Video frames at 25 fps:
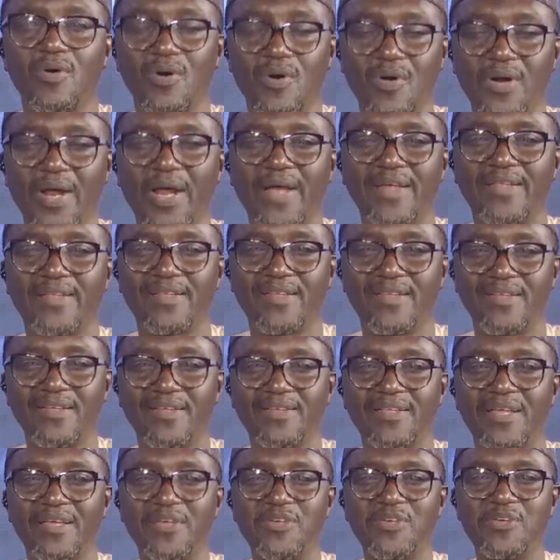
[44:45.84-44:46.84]
All right.
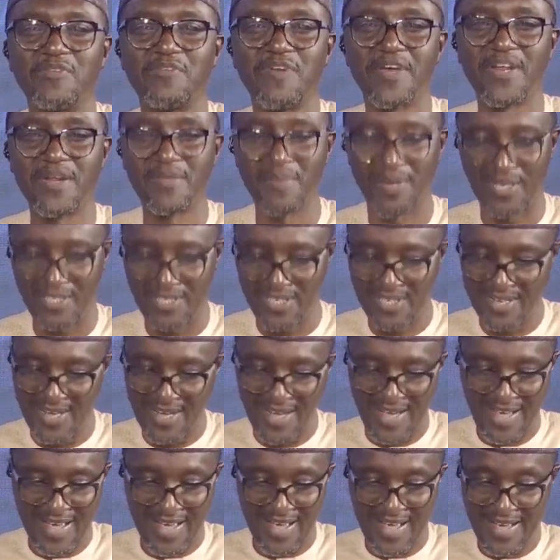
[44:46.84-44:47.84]
Thank you very much.
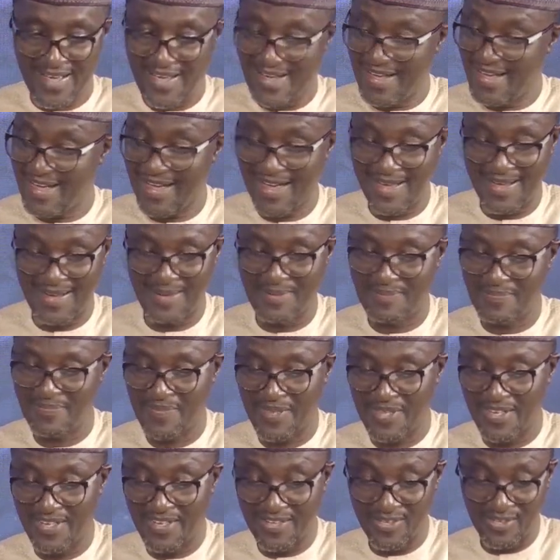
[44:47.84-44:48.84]

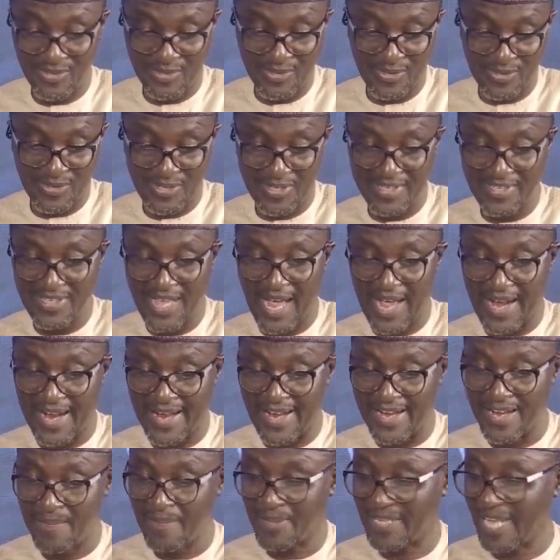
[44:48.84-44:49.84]
He's
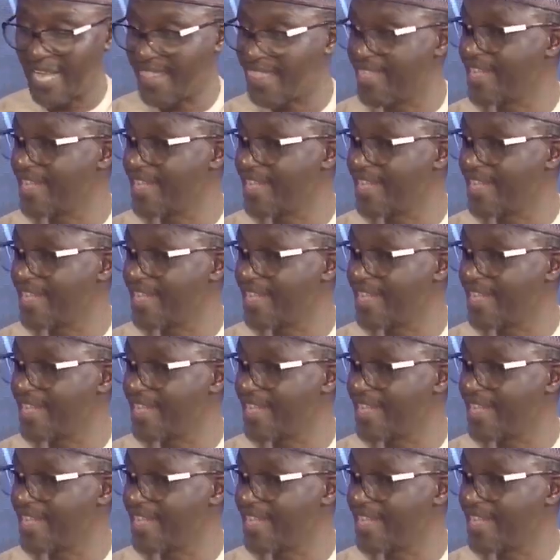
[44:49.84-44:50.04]
angry, but I